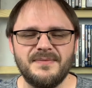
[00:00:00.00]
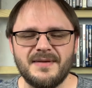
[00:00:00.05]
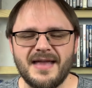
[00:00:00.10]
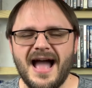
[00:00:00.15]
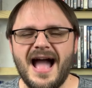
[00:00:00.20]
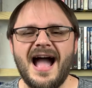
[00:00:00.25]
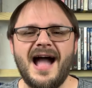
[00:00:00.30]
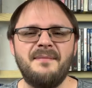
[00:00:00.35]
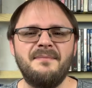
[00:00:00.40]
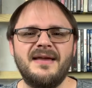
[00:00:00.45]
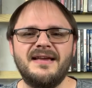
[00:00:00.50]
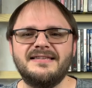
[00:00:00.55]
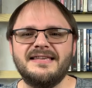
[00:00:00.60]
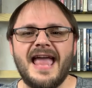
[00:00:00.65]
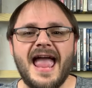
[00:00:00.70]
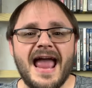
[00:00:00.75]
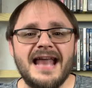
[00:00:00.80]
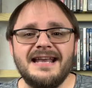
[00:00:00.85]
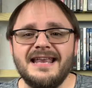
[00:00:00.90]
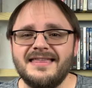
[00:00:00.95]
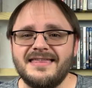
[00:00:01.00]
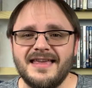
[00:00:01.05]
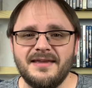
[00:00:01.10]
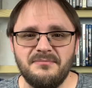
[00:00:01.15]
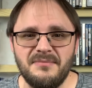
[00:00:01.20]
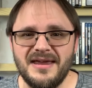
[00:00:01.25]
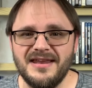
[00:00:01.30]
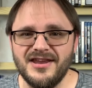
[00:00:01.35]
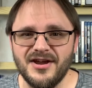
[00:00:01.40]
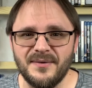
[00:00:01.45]
comics,
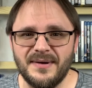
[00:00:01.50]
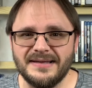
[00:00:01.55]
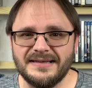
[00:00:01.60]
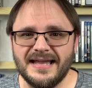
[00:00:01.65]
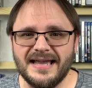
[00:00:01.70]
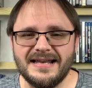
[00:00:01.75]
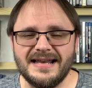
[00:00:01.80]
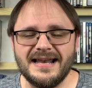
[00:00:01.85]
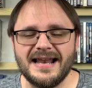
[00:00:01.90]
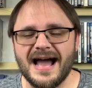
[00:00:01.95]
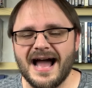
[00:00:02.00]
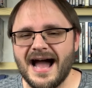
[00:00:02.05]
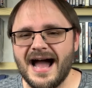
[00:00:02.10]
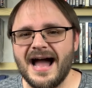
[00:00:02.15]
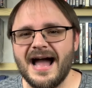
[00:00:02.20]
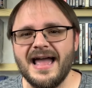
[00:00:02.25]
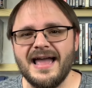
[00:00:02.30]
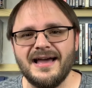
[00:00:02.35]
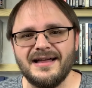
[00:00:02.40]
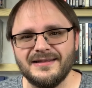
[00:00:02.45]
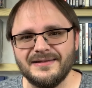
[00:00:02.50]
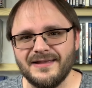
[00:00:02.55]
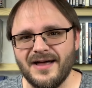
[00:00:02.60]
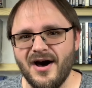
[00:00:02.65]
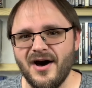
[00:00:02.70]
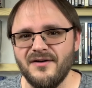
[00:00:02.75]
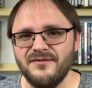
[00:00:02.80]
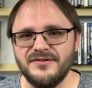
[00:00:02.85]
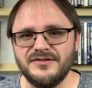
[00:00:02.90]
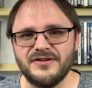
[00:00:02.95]
anything media related I
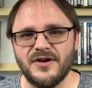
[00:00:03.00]
love.